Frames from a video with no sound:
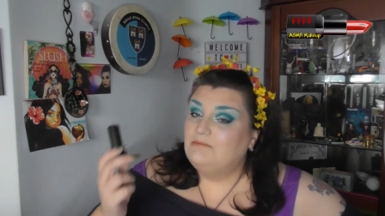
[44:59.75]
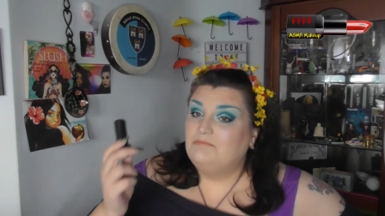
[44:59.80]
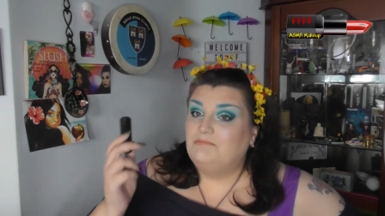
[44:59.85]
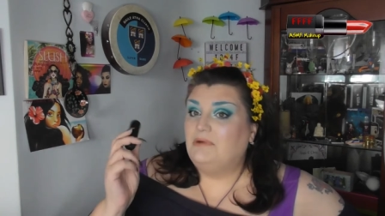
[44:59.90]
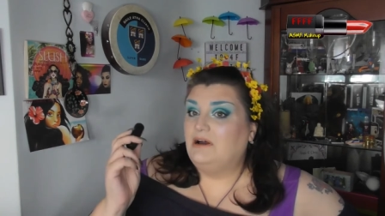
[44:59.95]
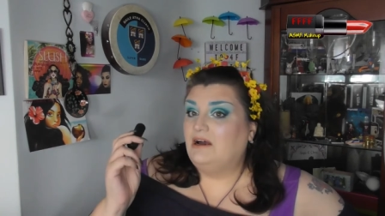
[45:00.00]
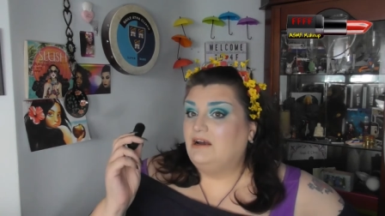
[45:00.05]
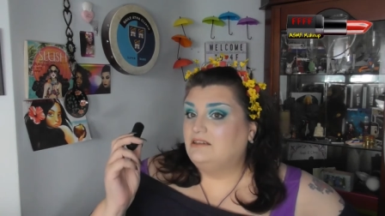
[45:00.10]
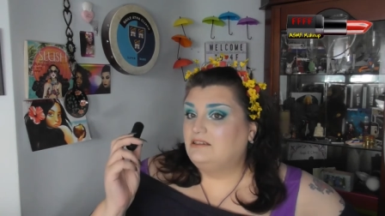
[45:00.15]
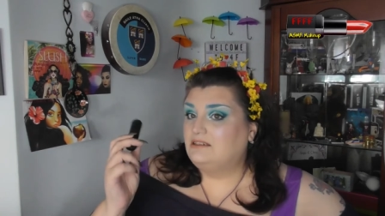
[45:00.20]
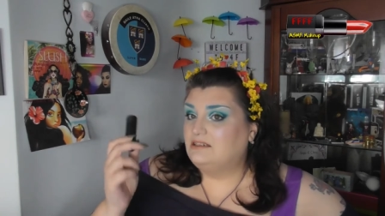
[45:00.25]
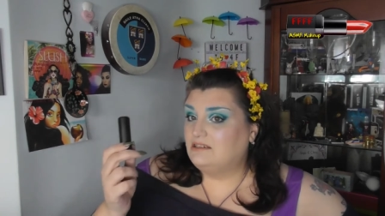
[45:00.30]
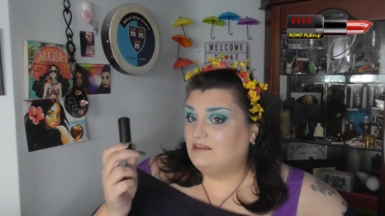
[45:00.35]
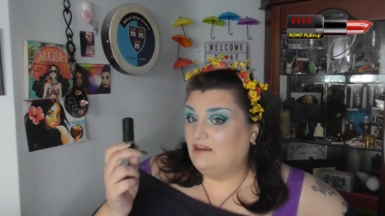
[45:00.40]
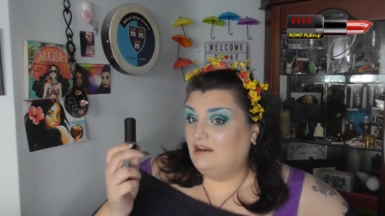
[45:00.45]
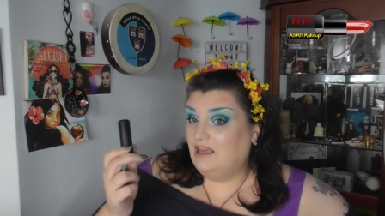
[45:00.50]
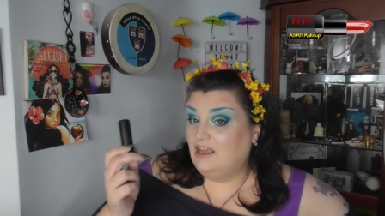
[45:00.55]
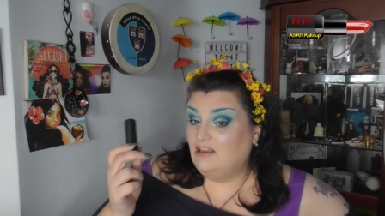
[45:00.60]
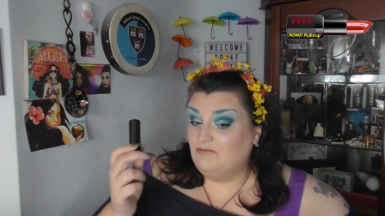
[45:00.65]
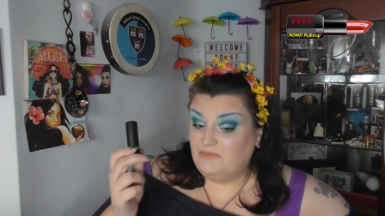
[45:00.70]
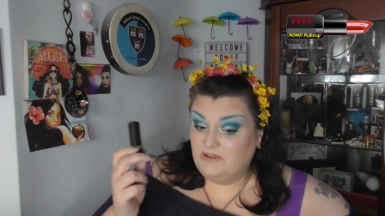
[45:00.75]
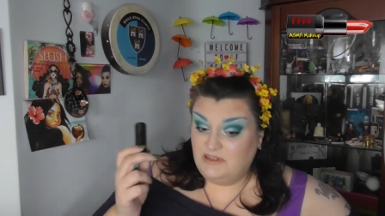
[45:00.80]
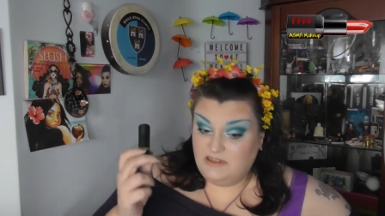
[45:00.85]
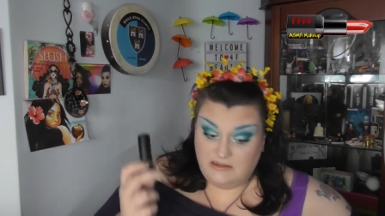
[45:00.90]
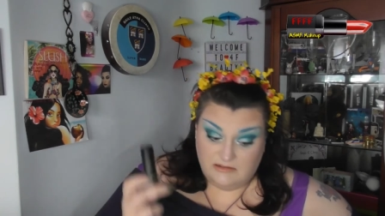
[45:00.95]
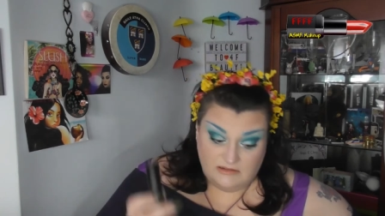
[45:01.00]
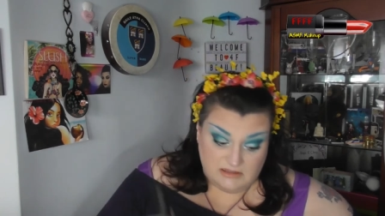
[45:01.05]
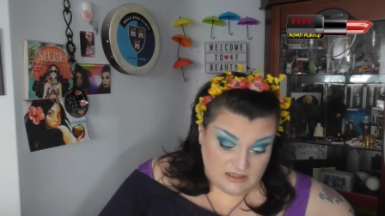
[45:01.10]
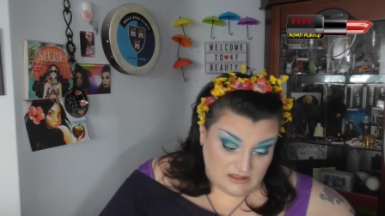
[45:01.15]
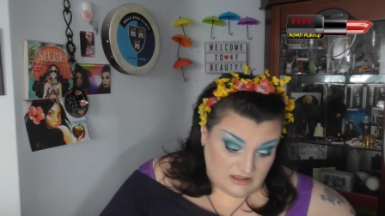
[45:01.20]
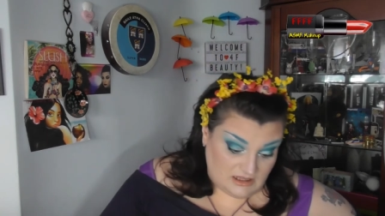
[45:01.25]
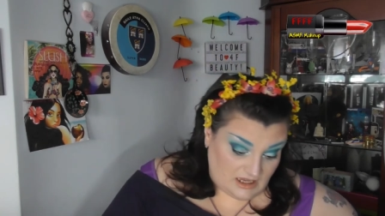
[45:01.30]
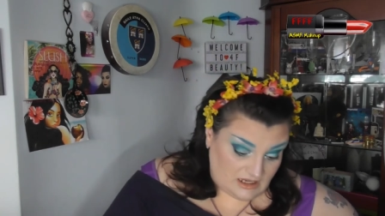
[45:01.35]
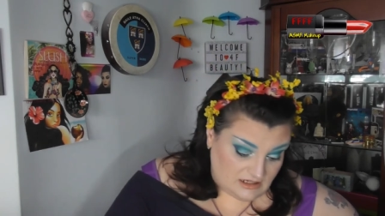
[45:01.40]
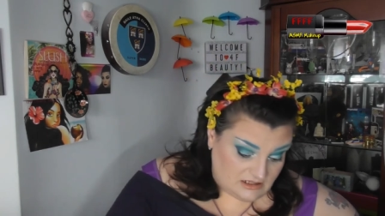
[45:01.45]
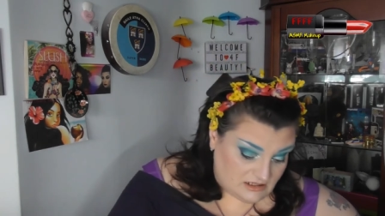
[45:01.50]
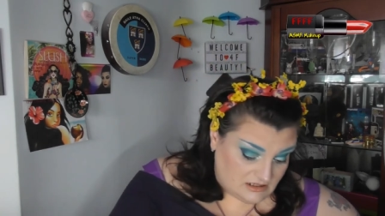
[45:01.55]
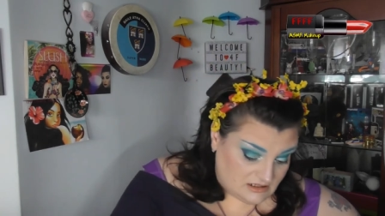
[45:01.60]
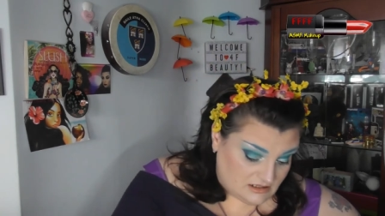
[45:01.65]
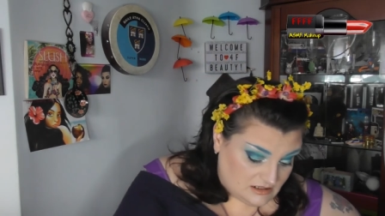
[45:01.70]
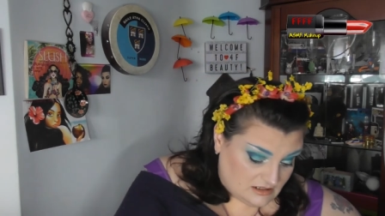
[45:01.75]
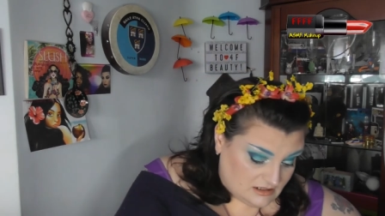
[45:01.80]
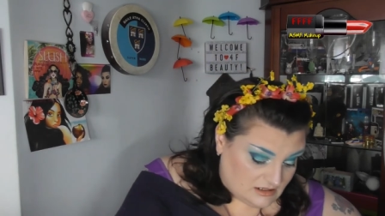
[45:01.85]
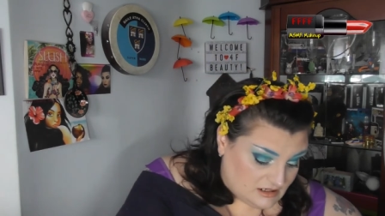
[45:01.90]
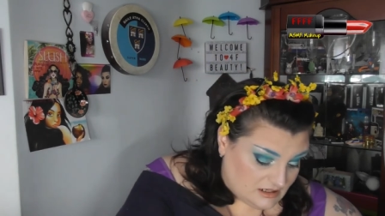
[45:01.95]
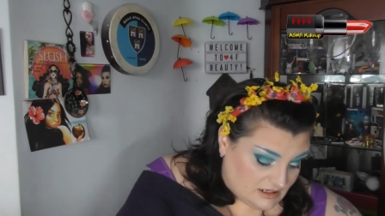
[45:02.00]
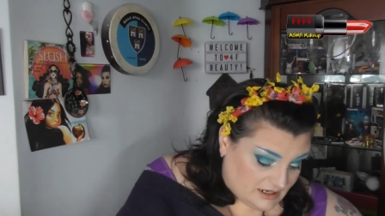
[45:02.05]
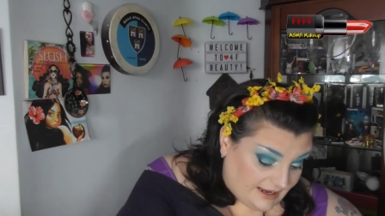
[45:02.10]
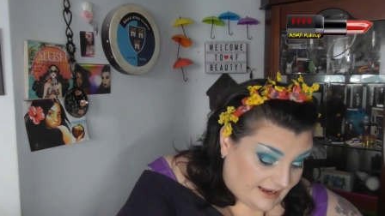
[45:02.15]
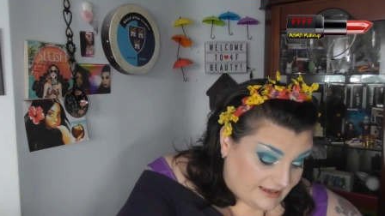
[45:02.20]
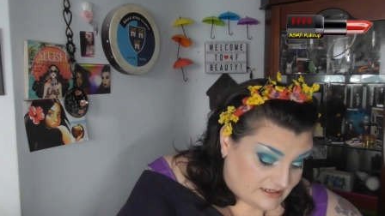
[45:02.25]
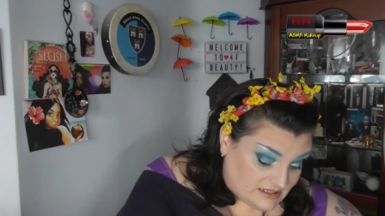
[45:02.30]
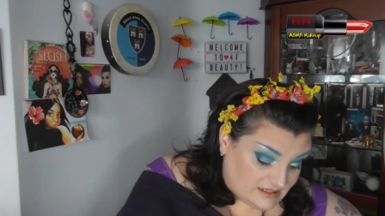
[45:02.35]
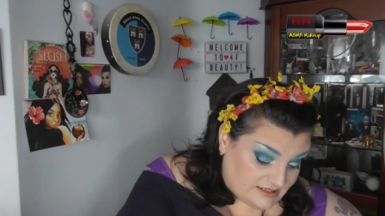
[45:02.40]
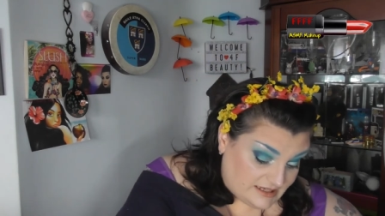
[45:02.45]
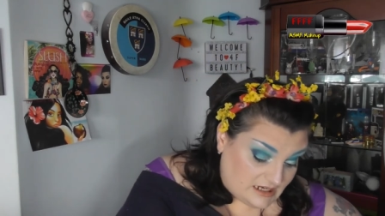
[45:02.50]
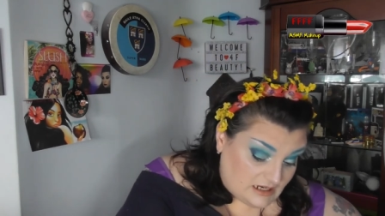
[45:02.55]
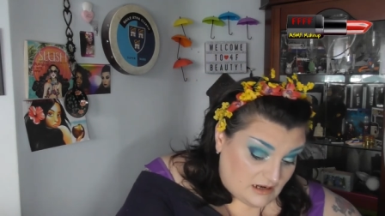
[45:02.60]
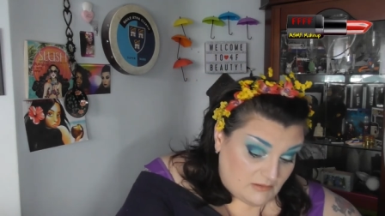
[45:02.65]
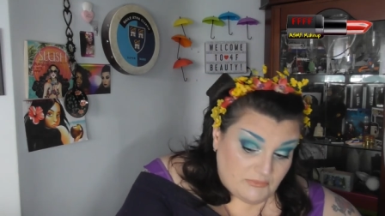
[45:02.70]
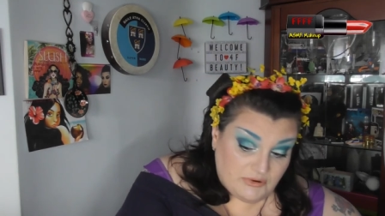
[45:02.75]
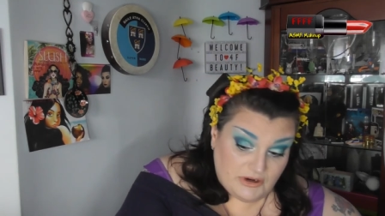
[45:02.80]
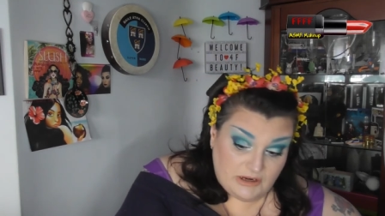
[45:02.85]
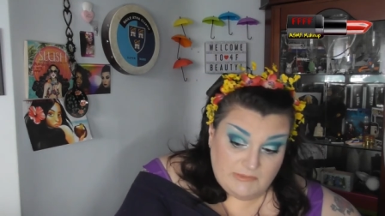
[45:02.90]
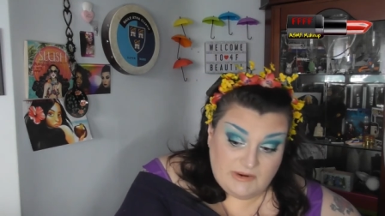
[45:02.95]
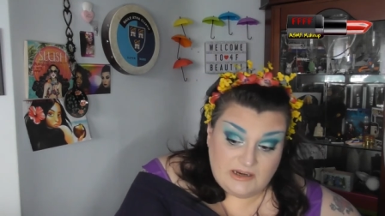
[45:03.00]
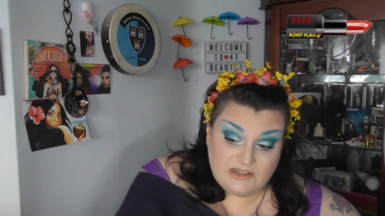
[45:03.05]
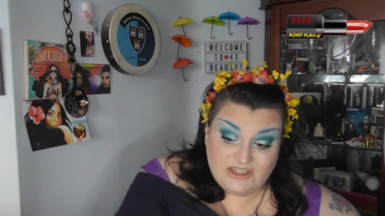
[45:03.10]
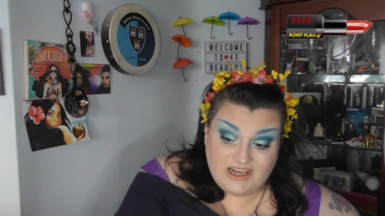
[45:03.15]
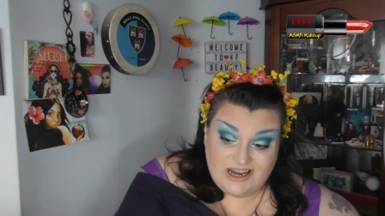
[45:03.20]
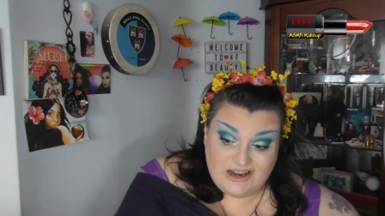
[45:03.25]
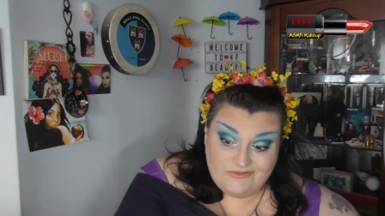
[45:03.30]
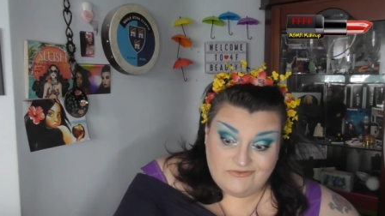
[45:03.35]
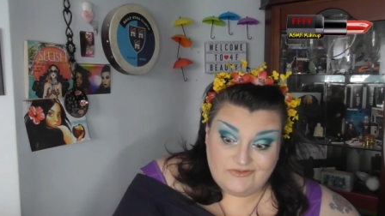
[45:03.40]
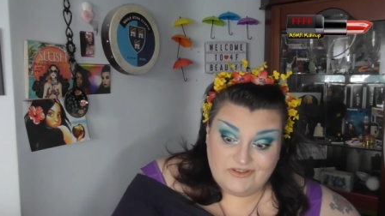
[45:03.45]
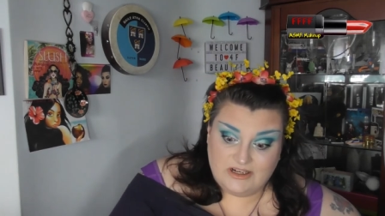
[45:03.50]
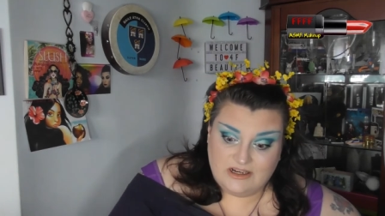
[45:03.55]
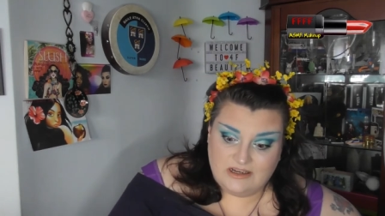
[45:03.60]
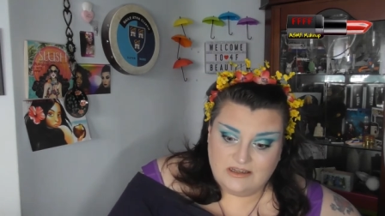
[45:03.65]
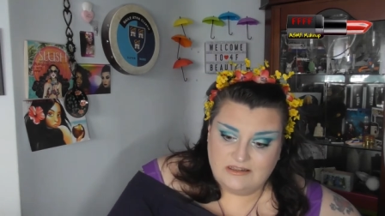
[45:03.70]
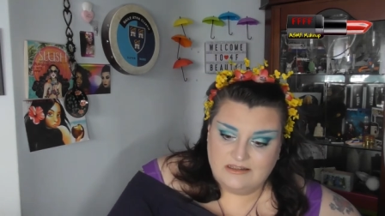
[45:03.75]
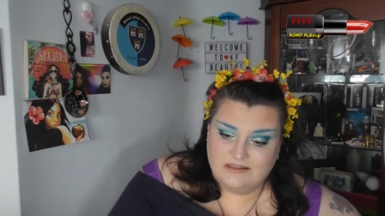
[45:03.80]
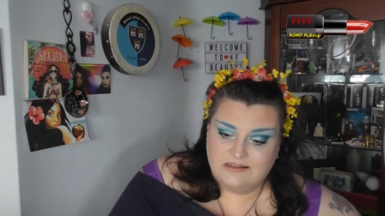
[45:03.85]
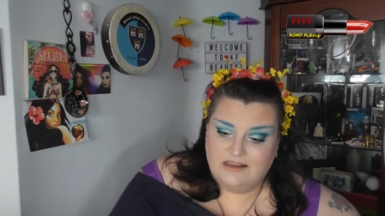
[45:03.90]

But I have been using that, as I said, pretty much every day since